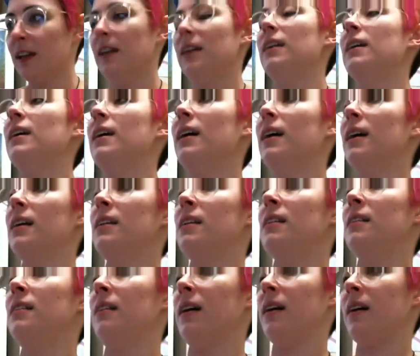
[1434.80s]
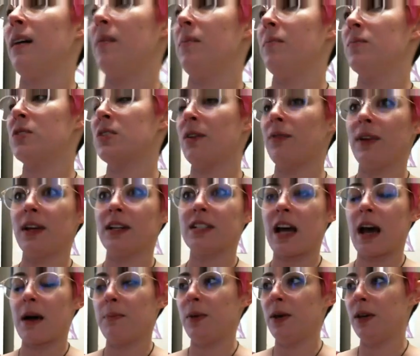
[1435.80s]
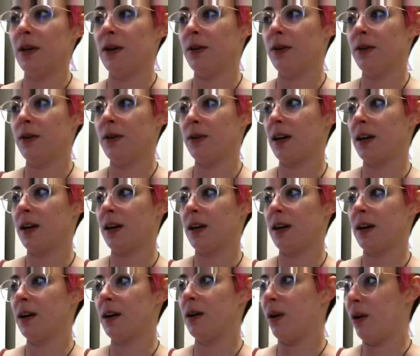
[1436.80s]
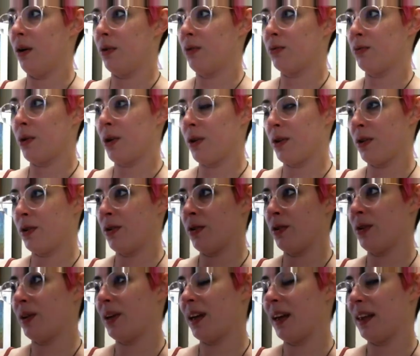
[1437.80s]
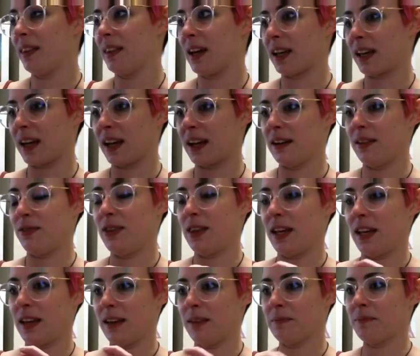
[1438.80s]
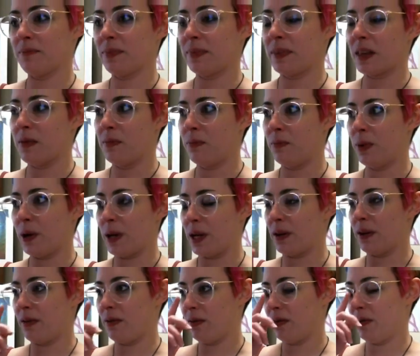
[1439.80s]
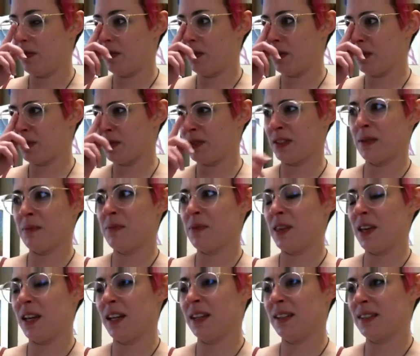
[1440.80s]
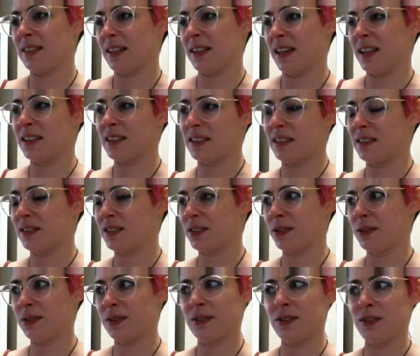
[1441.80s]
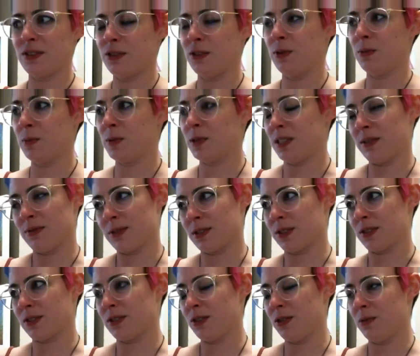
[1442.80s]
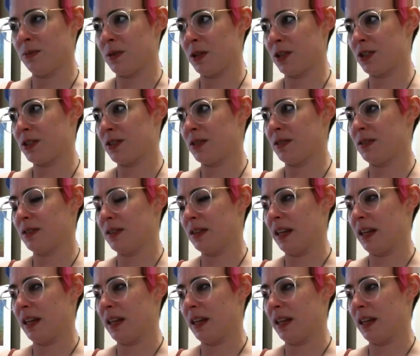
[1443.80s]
and stuff like tapioca or roe, that kind of thing. But there's some things, like certain soups, if there's too much, like,